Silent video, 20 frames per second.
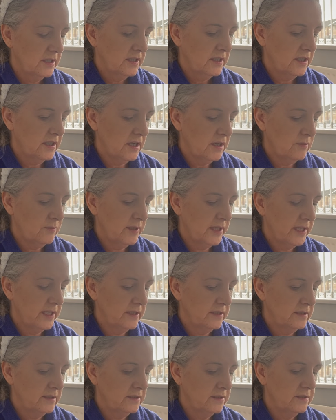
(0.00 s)
go
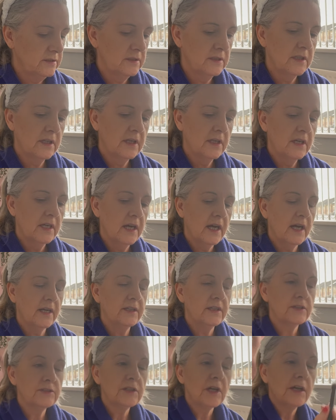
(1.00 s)
in and
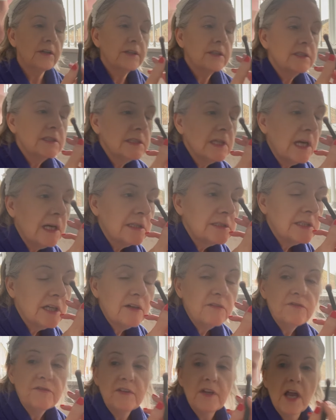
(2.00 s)
I'd rather start
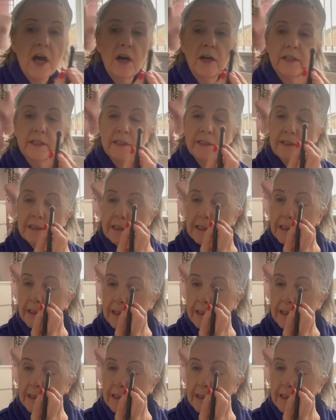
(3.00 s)
off light